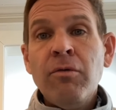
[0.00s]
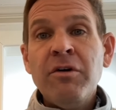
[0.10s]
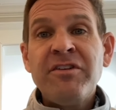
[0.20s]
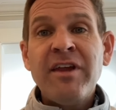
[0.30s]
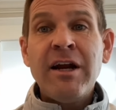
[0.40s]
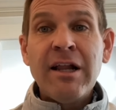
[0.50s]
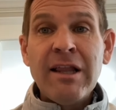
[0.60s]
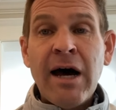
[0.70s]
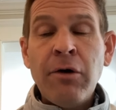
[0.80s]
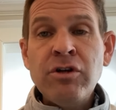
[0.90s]
was that it
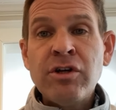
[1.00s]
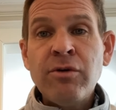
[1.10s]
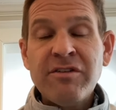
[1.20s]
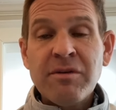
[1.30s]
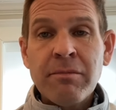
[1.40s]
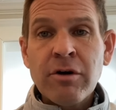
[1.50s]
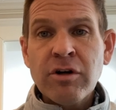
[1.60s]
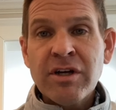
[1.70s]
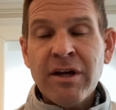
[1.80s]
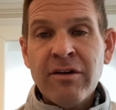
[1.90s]
allowed you as a
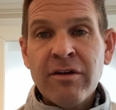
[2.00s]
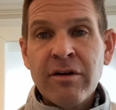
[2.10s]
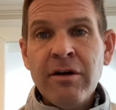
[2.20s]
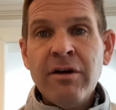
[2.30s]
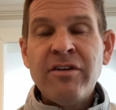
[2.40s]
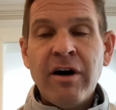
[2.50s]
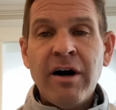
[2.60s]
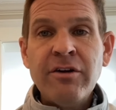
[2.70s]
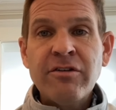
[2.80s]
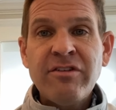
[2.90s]
merchant to
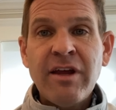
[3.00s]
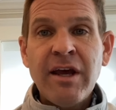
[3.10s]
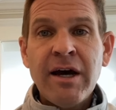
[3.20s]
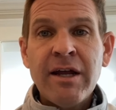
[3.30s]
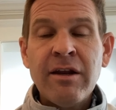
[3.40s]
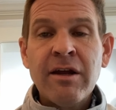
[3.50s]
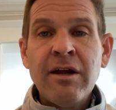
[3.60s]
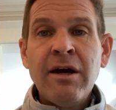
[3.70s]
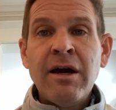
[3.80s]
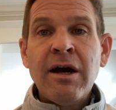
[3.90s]
understand
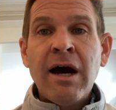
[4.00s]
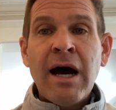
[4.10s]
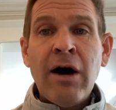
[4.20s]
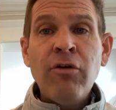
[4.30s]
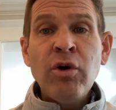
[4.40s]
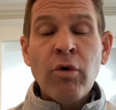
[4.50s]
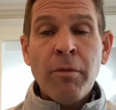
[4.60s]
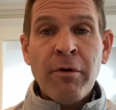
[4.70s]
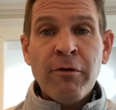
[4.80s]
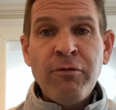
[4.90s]
how you were
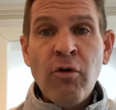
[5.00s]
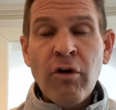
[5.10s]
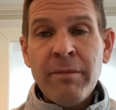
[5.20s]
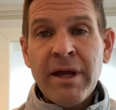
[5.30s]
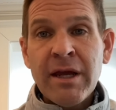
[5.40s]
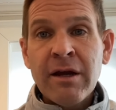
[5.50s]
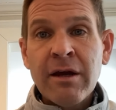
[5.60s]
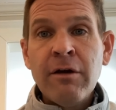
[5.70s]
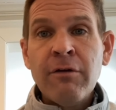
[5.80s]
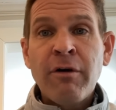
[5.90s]
performing
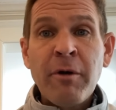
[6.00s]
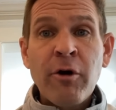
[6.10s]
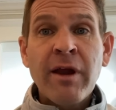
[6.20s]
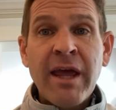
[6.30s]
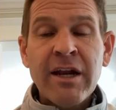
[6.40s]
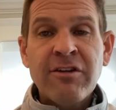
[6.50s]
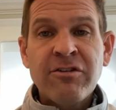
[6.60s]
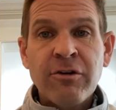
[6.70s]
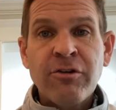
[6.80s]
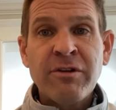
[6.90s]
from an organic
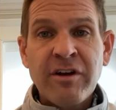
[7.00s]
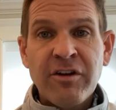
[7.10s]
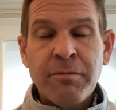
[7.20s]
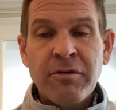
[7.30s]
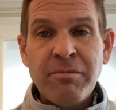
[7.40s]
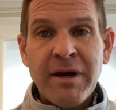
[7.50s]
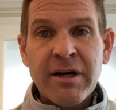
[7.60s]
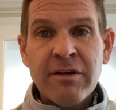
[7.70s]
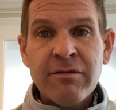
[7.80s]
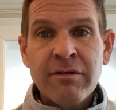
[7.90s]
search results
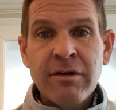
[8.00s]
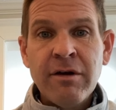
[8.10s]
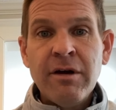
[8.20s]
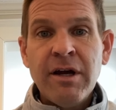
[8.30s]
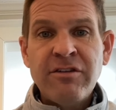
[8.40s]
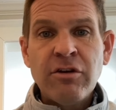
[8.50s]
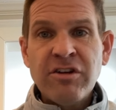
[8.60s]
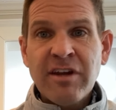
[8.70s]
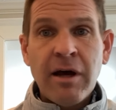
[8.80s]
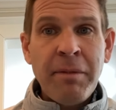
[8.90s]
perspective. And so
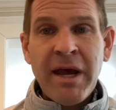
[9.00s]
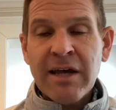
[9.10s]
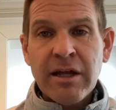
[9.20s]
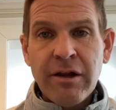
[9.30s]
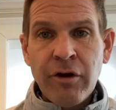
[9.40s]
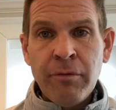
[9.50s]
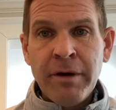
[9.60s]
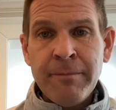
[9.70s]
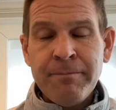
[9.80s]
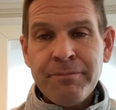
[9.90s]
just to unpack that a little
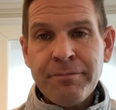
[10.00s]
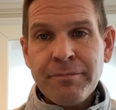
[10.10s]
bit,